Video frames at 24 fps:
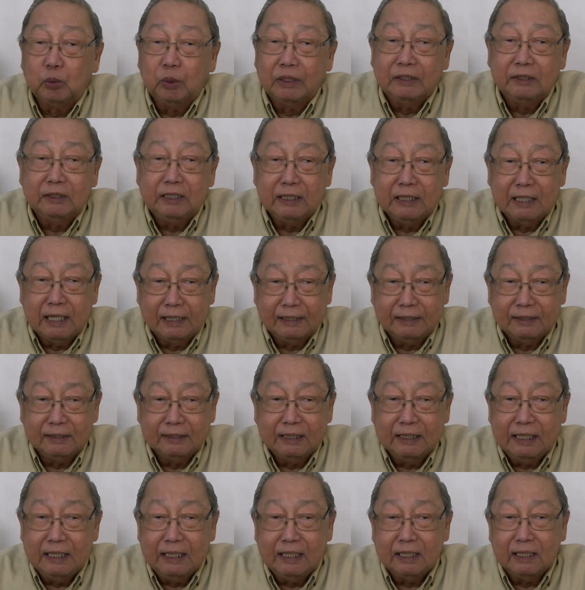
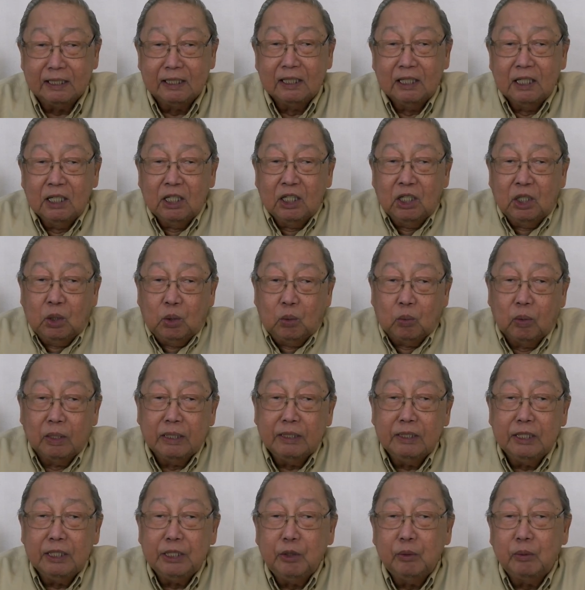2019.
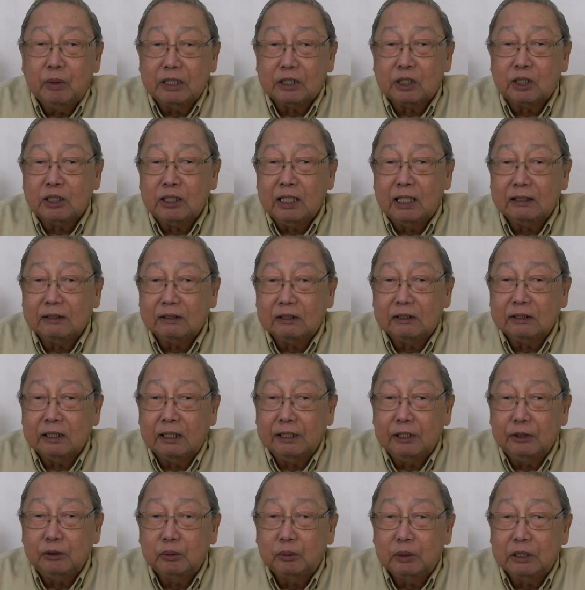When the U.S. sent
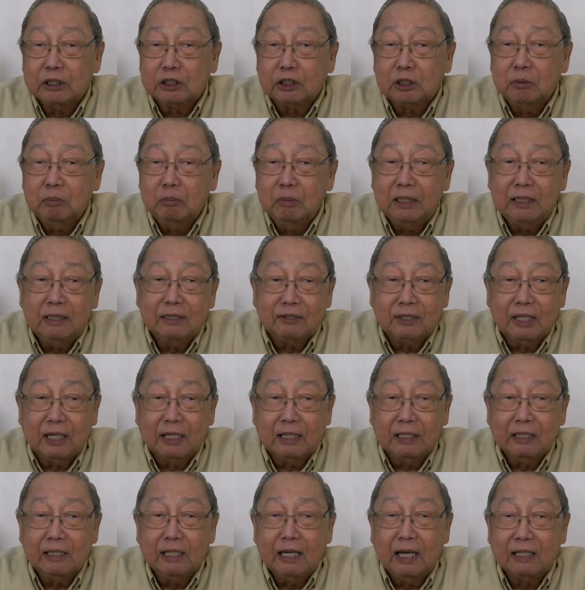a U.S.
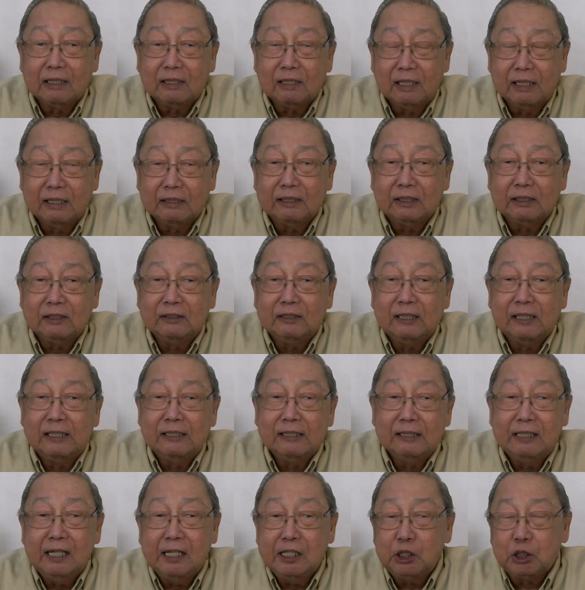military athletic
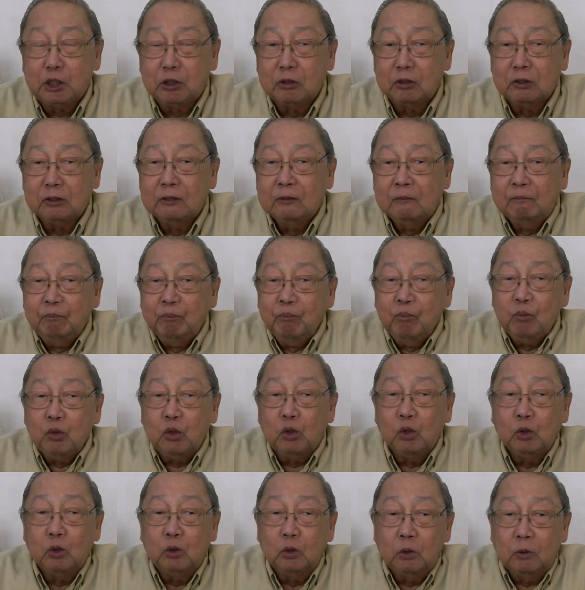delegation
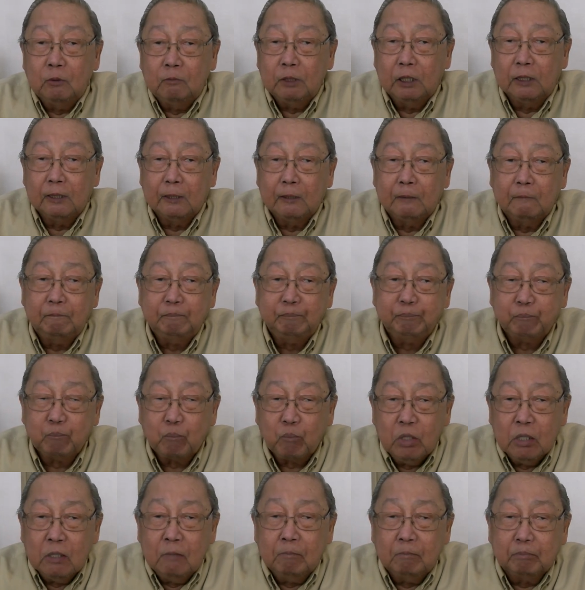to
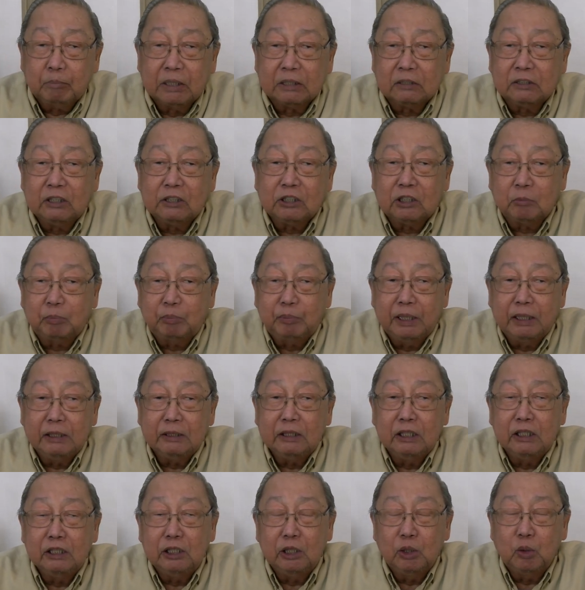
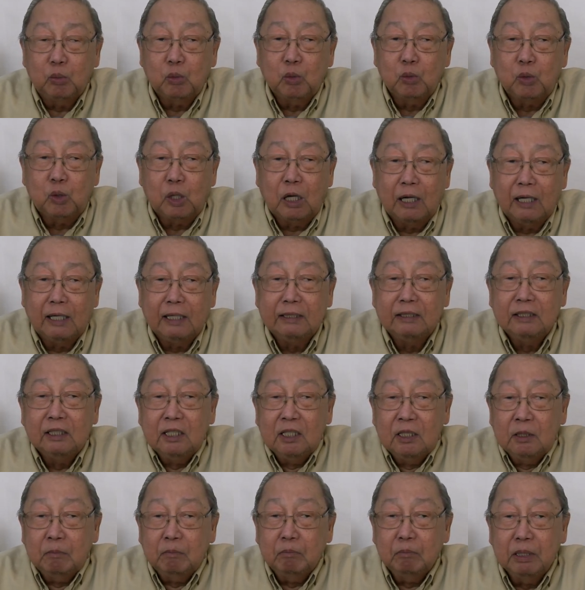participate in the Wuhan
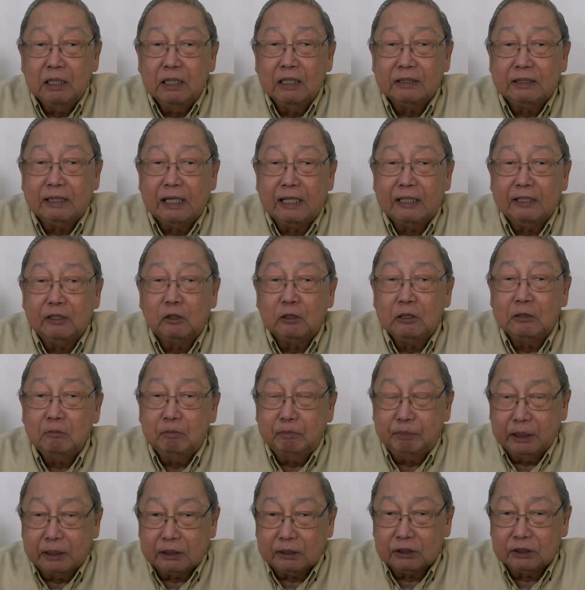Military
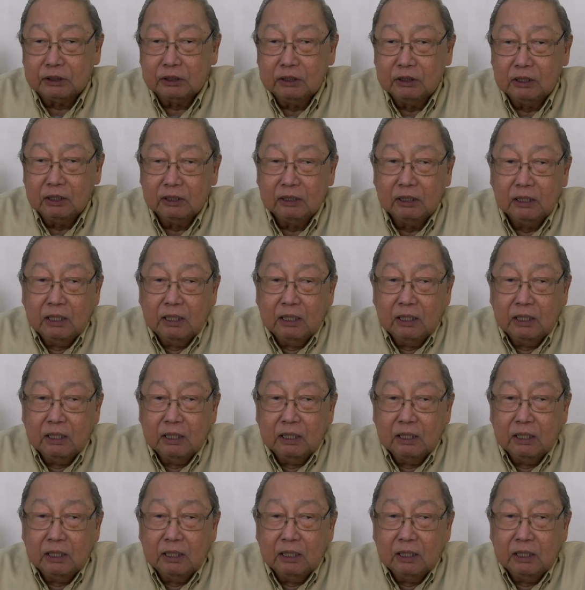Olympics.